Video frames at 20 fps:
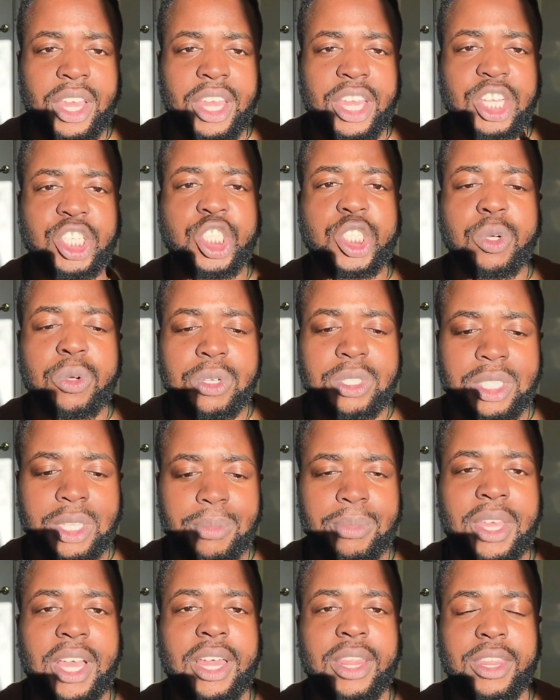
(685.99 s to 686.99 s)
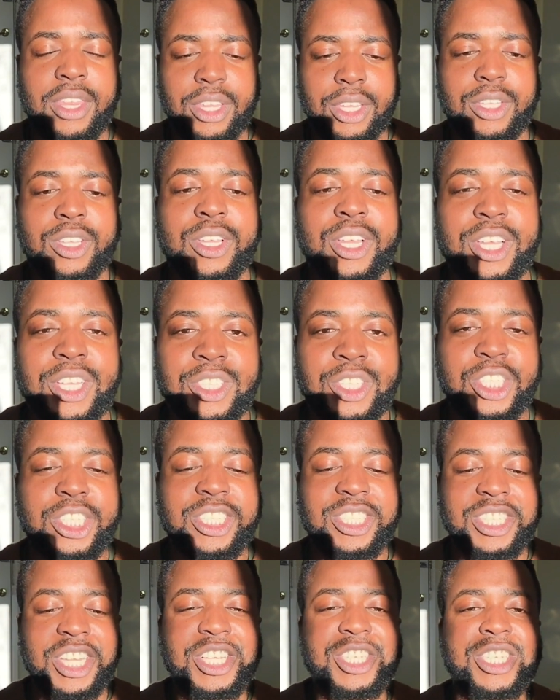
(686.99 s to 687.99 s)
it shows them that just
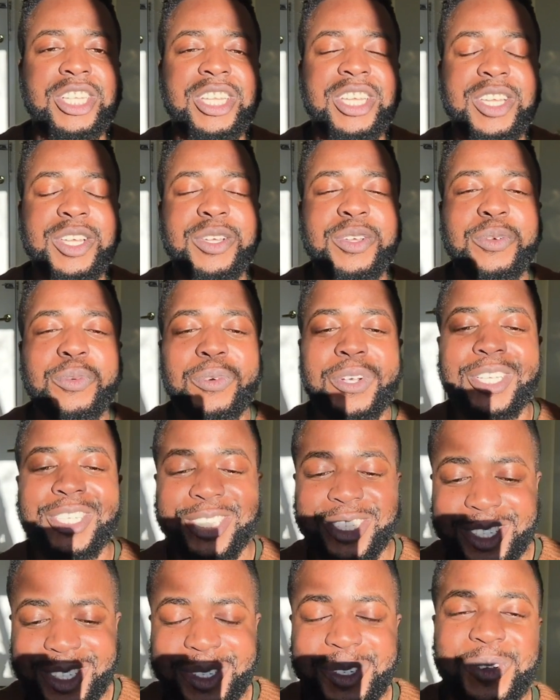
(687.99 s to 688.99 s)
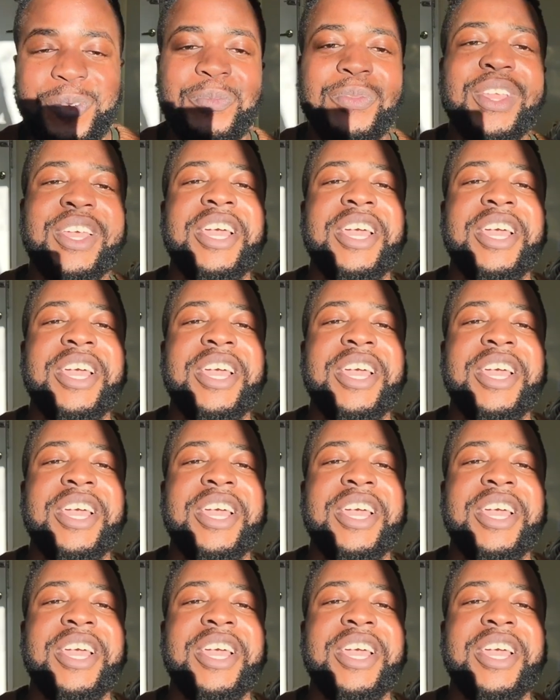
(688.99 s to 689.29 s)
essentially what you should do